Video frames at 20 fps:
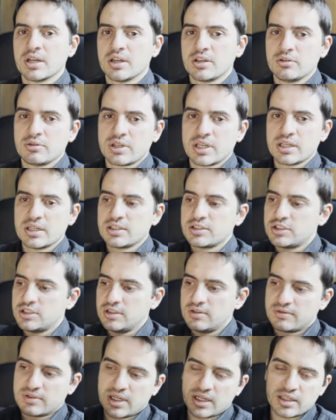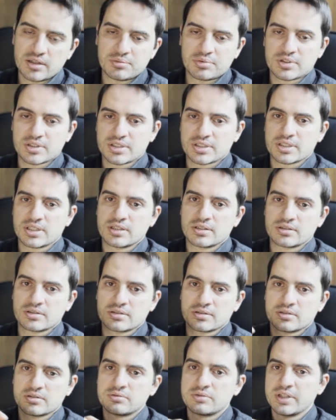You can achieve
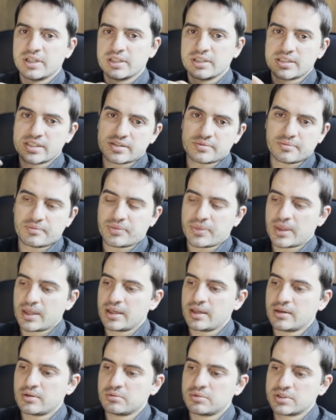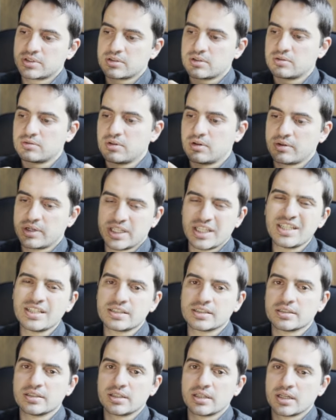90% realism with Corona
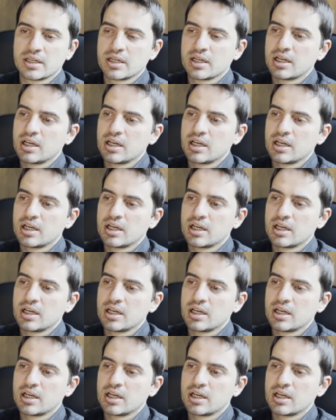easily,